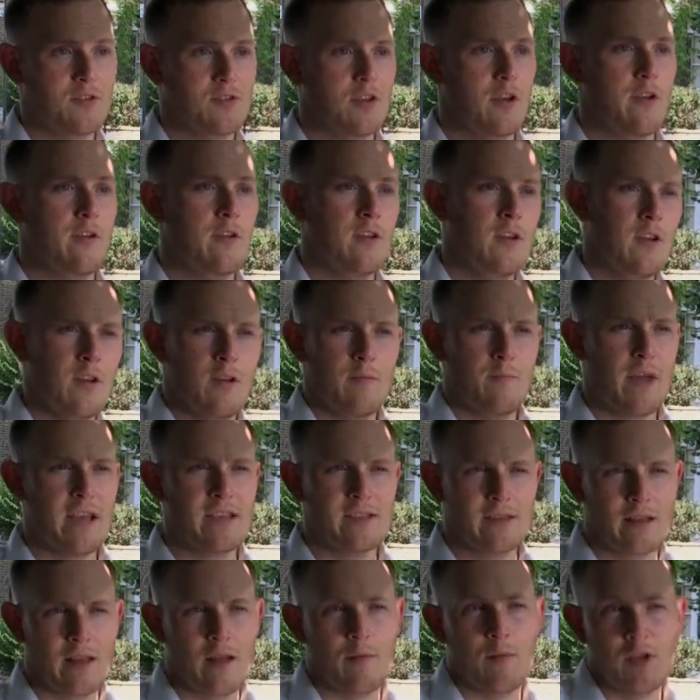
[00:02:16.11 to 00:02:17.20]
So
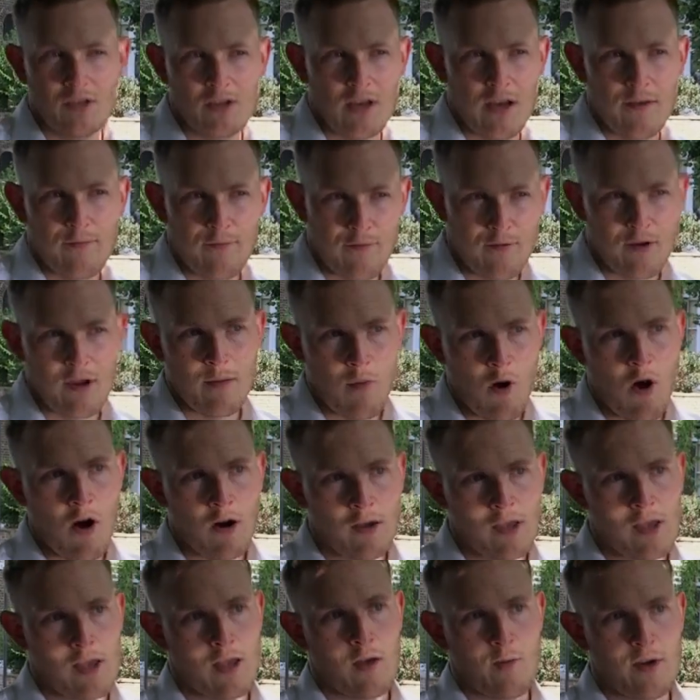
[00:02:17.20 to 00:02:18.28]
basically that means you have free
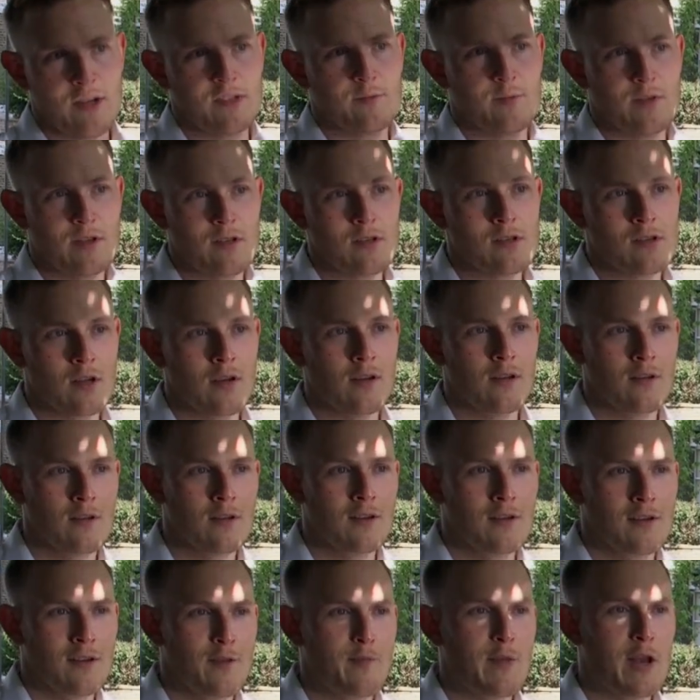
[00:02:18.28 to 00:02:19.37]
parking in Westminster.
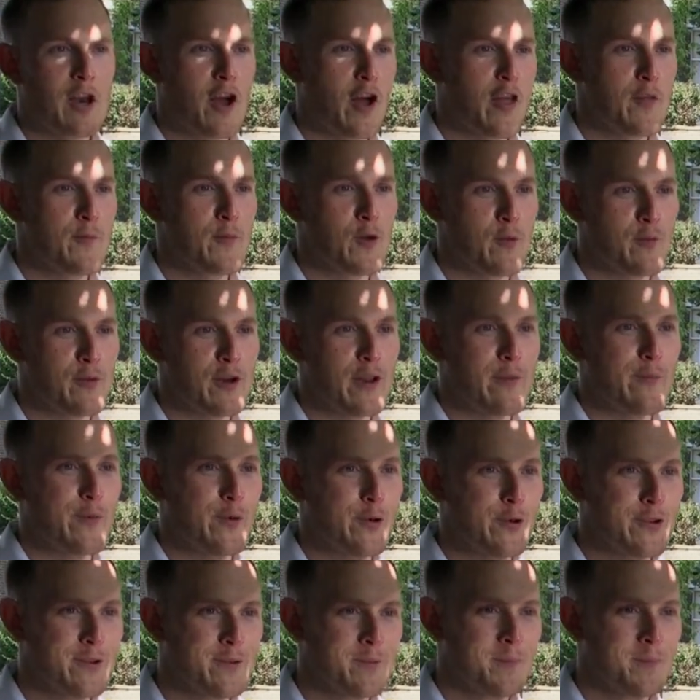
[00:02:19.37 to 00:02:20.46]
Okay. A bit like the Monopoly board.